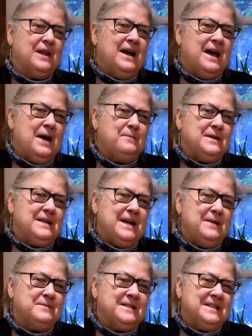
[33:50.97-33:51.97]
Happy
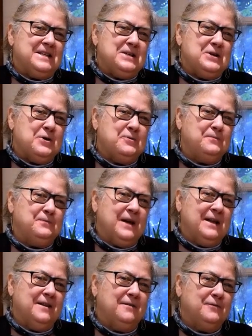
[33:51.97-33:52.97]
Camp CEO. I
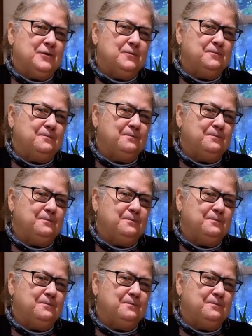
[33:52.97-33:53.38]
love you.